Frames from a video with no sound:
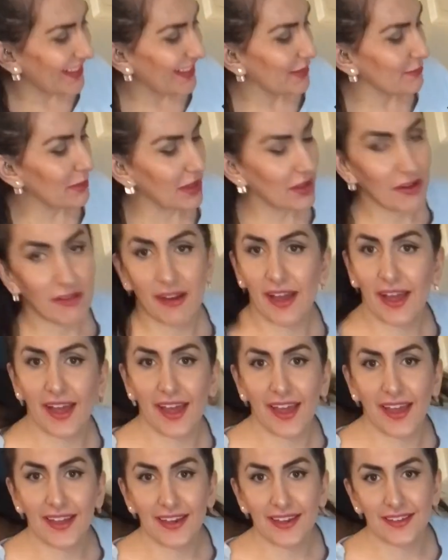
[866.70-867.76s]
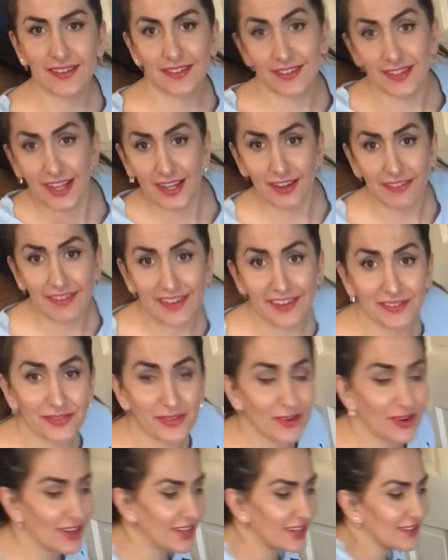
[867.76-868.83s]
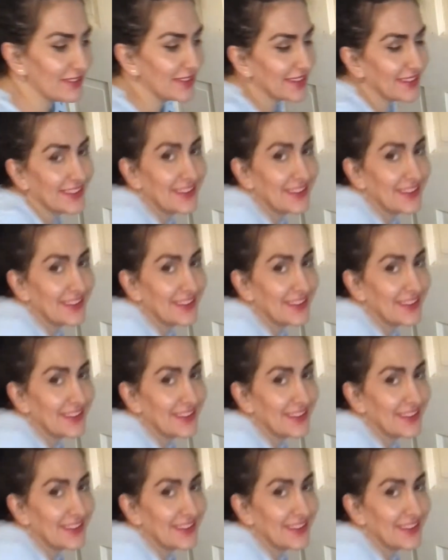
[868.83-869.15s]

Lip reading: let me go ahead and decorate it for you, and